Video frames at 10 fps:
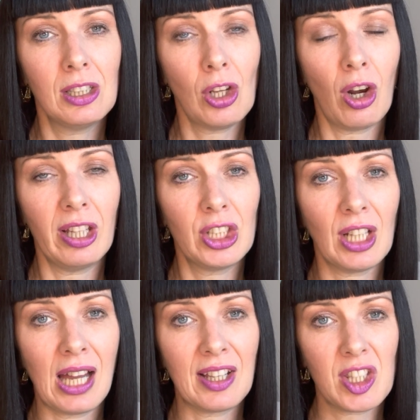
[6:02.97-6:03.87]
knowledge
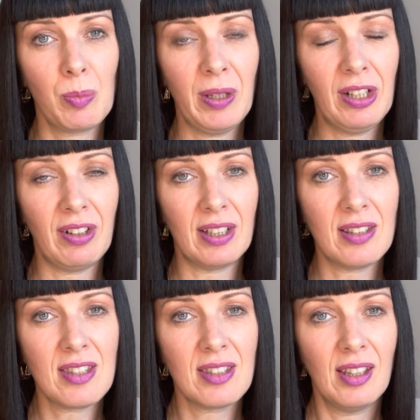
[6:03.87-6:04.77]
and
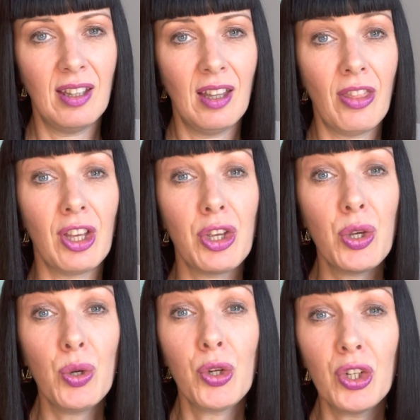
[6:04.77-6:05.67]
experience that
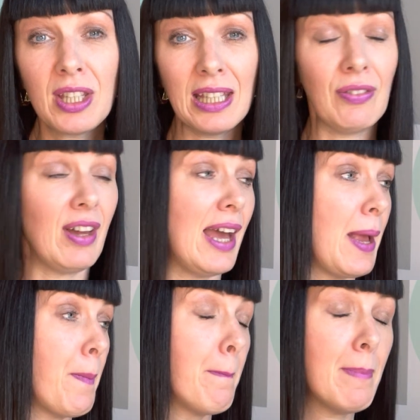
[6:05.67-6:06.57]
you could give
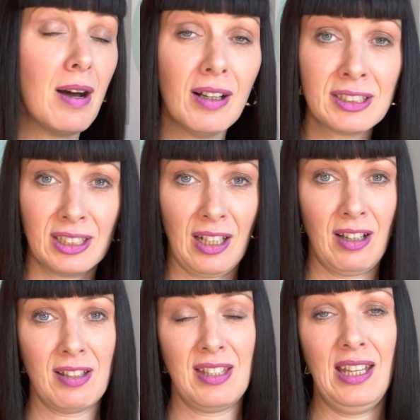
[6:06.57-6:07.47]
a
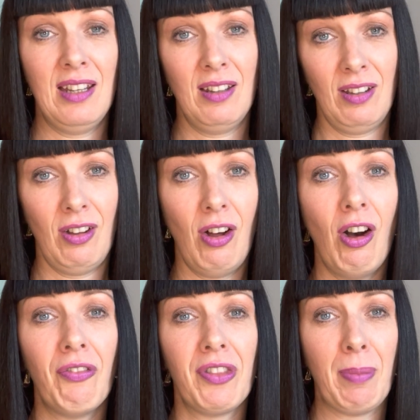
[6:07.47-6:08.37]
masterclass in
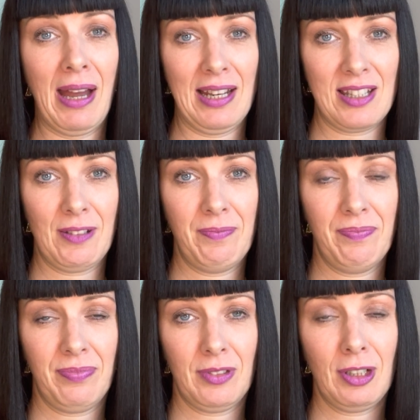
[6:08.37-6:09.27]
off the bat,
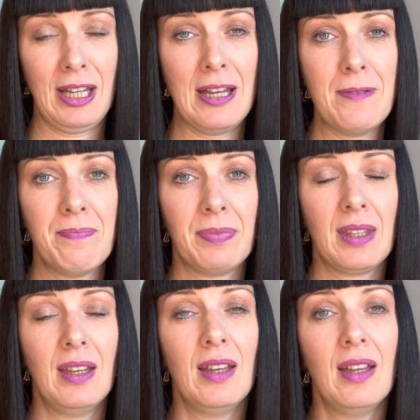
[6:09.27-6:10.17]
okay?
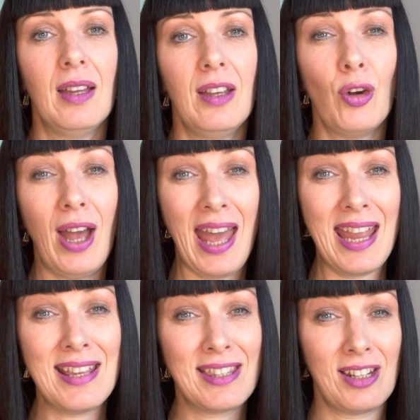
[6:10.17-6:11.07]
Your
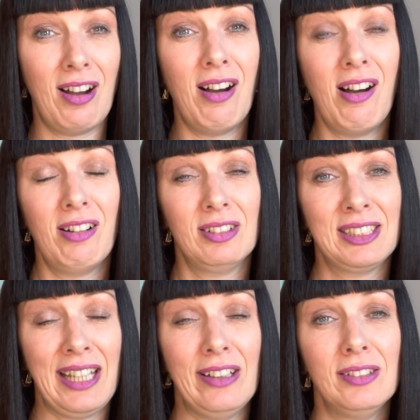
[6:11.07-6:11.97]
A star,
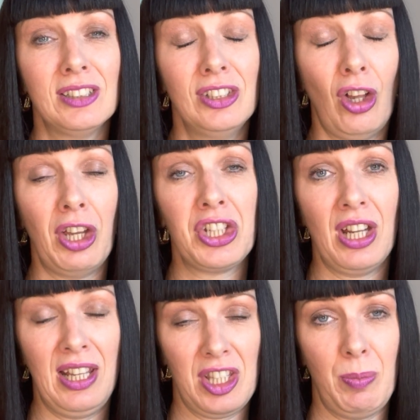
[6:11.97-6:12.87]
skills, knowledge
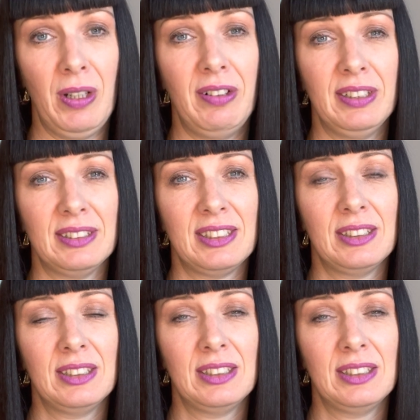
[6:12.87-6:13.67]
and experience.